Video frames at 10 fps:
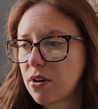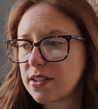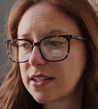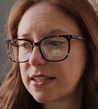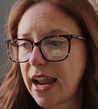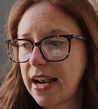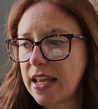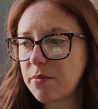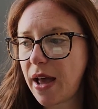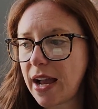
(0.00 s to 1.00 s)

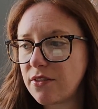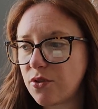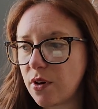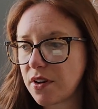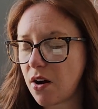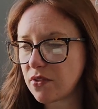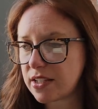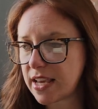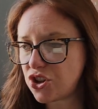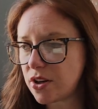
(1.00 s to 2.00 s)
sustaining back and forth
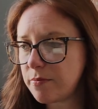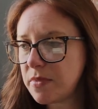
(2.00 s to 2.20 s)
conversation,